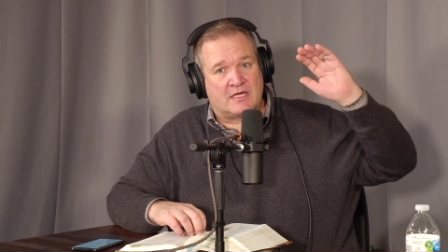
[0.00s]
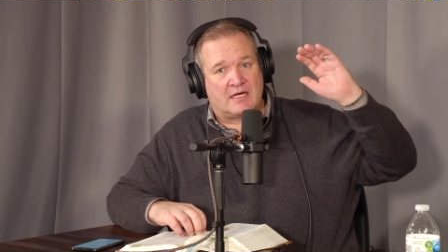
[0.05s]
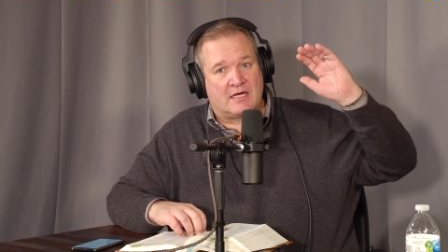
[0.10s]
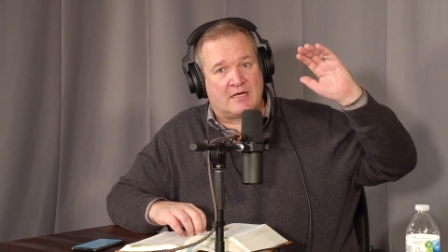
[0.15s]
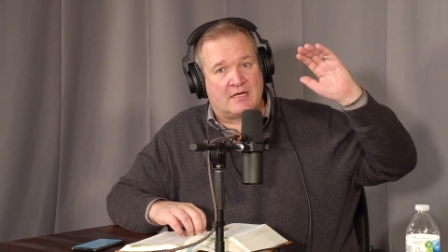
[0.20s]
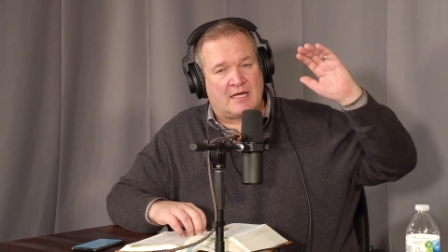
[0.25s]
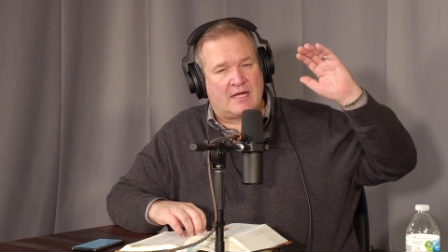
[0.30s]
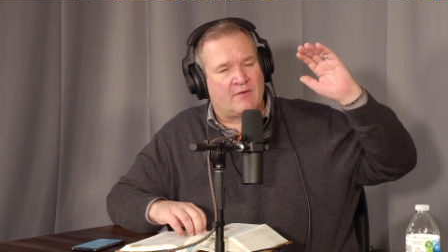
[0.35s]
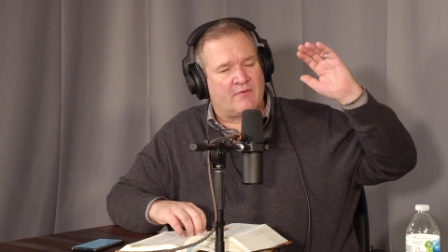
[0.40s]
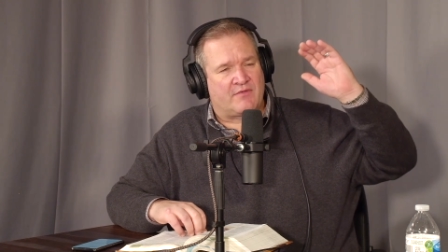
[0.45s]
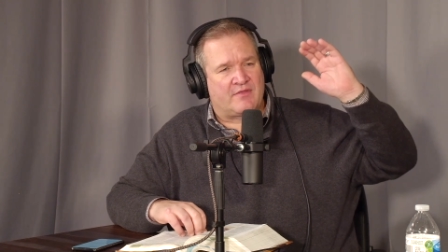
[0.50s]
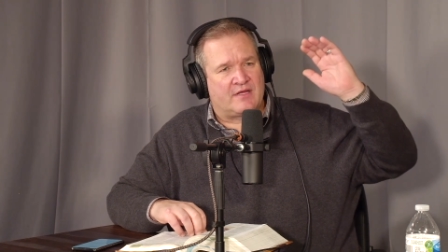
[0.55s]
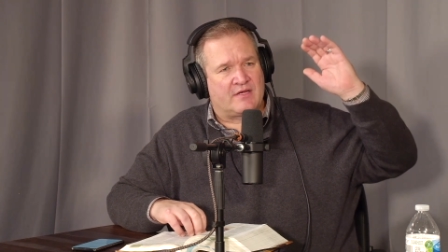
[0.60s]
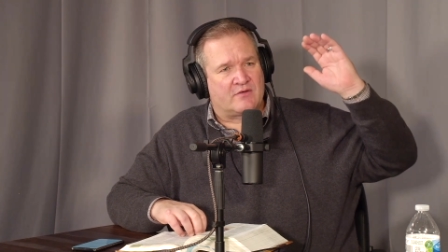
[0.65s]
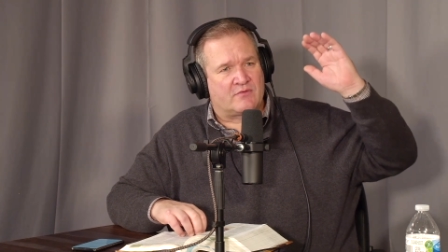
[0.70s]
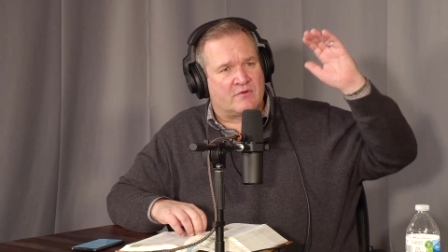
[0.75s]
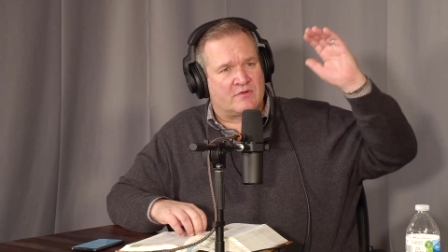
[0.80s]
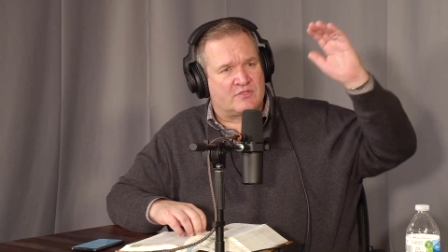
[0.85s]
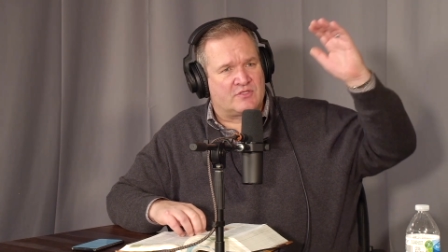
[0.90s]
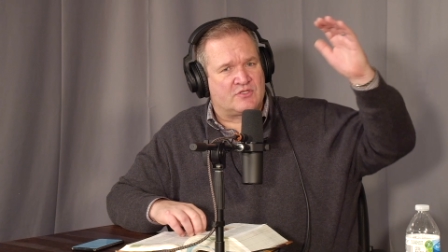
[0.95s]
uh, I don't think
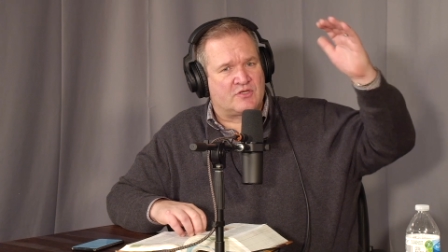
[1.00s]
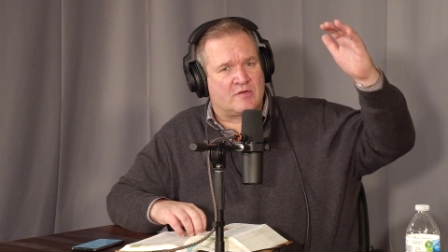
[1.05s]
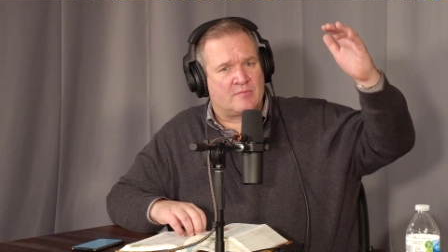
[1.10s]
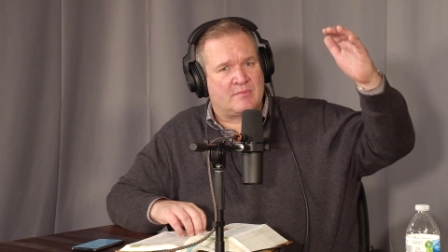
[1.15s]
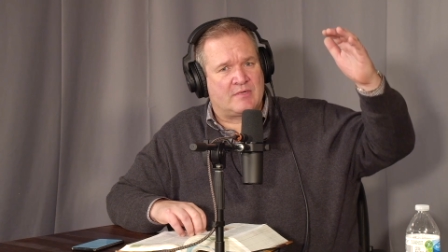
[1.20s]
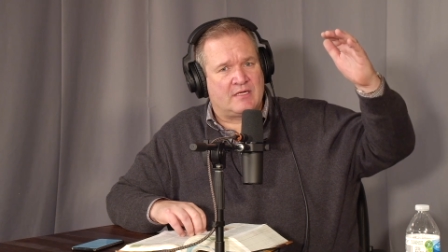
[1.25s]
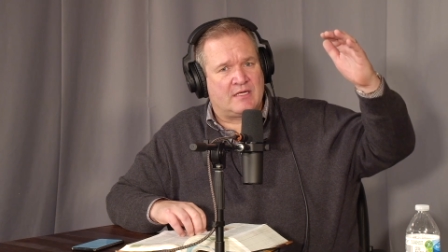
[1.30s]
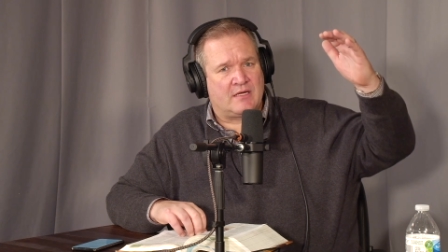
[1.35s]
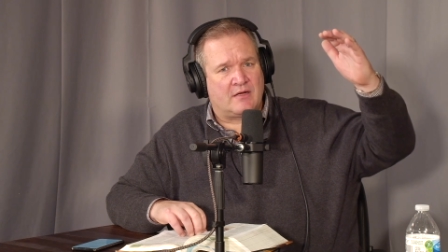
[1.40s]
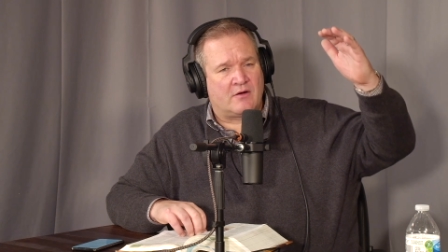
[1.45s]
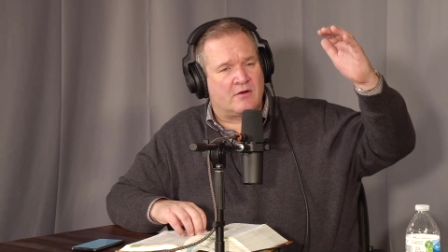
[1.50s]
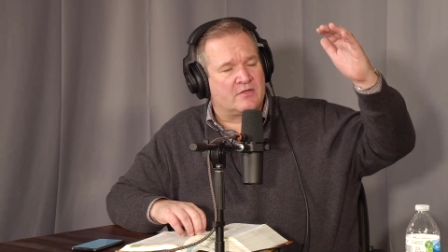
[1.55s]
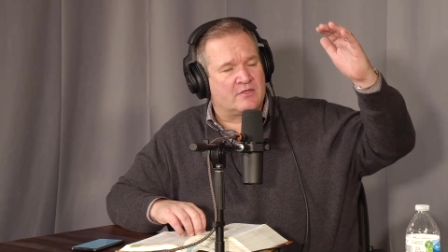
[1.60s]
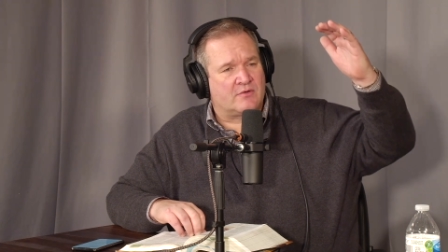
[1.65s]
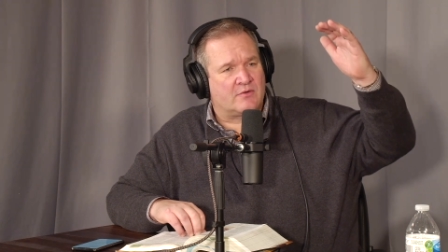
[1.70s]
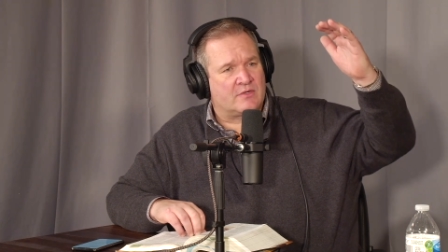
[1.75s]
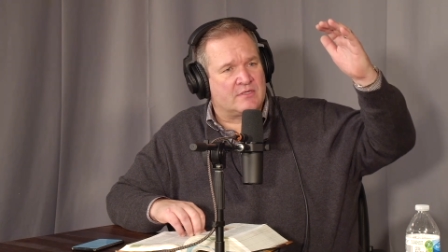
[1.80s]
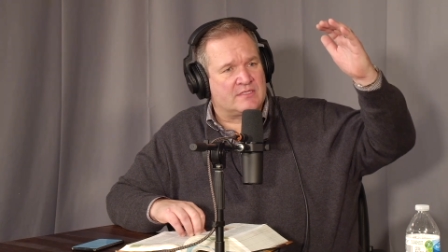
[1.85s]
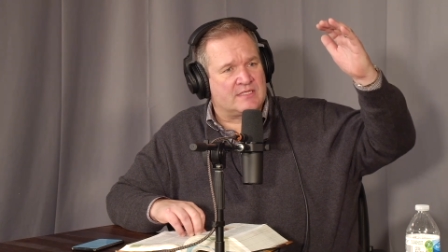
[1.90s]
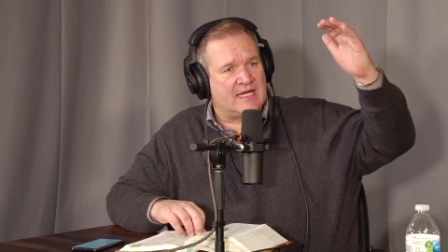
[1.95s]
towards Germany or
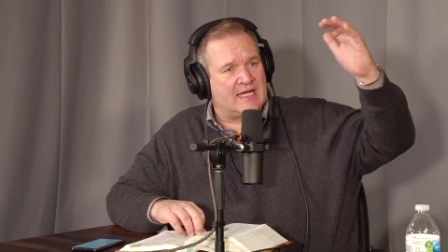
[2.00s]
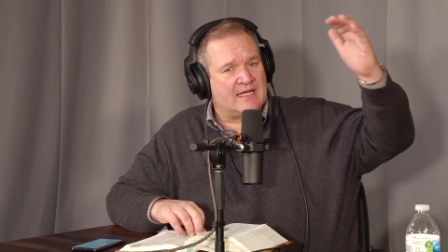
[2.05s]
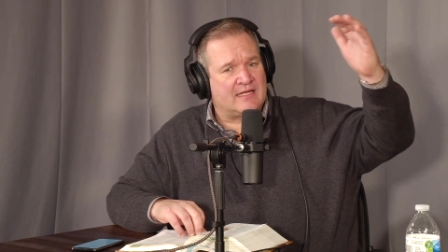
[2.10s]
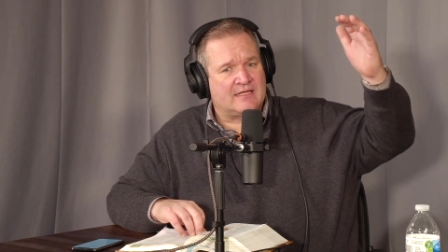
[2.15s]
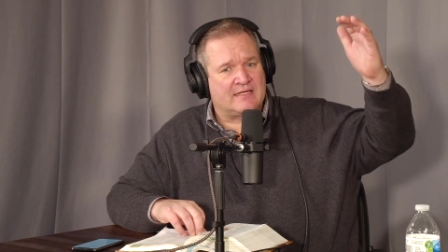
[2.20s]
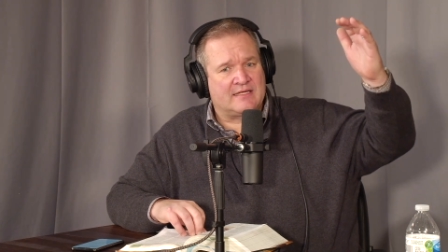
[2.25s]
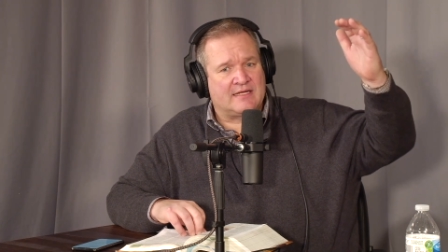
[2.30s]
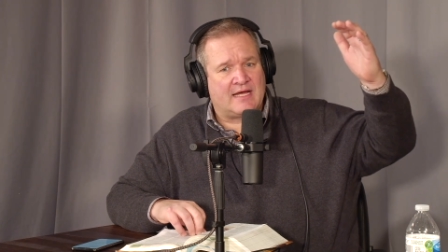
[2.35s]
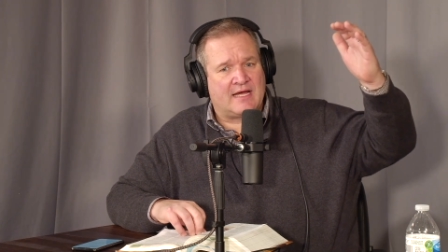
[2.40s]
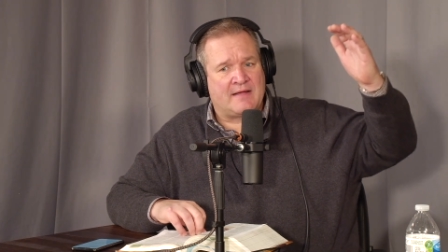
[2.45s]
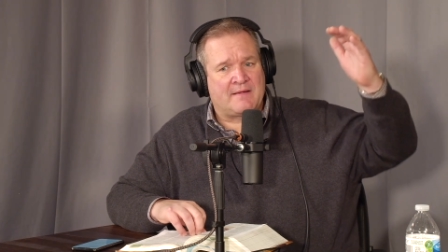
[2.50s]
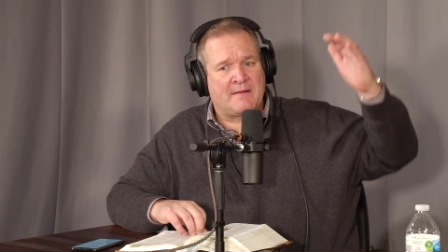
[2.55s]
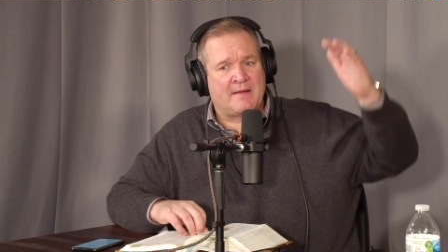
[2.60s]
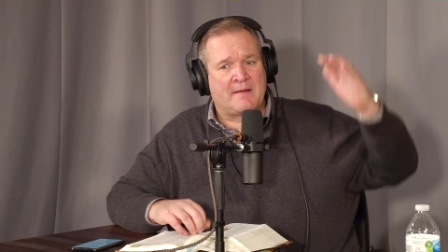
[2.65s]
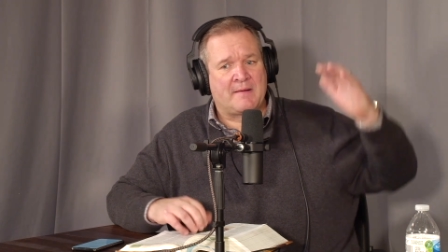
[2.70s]
towards England yet,